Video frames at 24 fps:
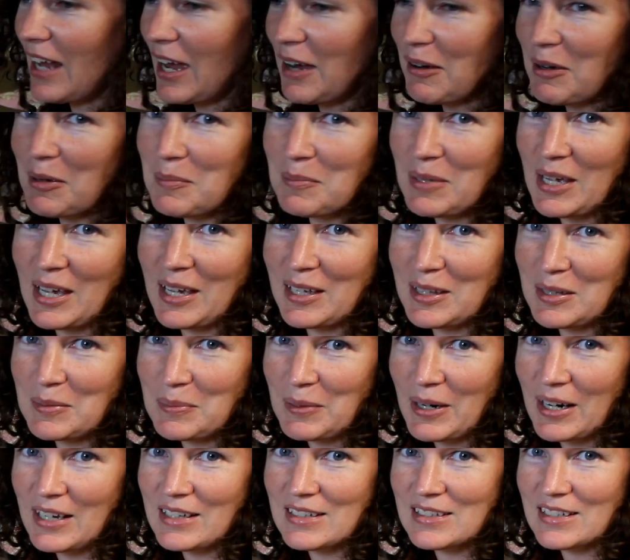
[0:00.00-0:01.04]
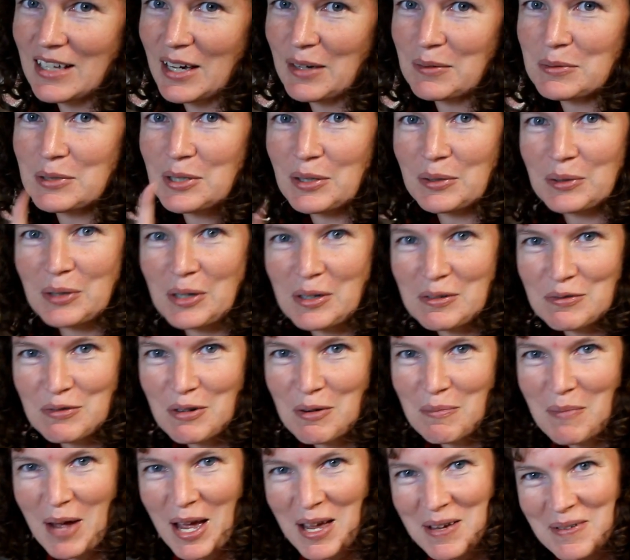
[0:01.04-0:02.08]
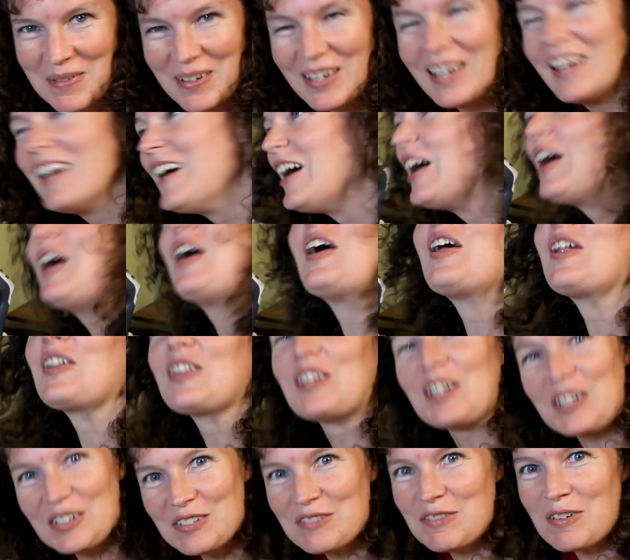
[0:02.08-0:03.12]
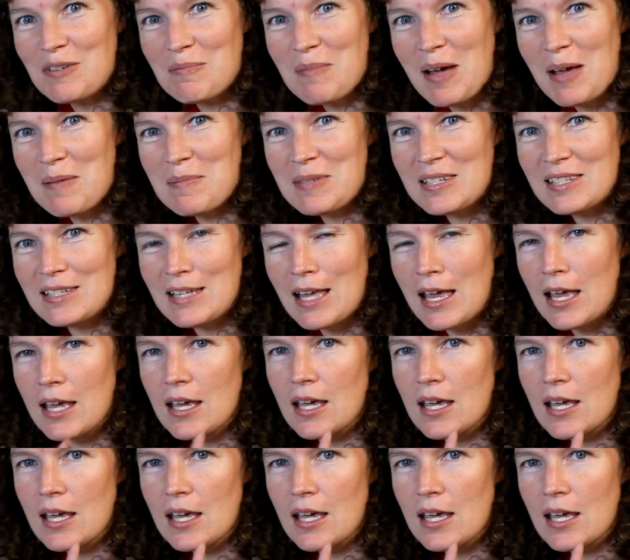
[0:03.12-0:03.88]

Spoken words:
I'm paying the price now. So learn from my mistake.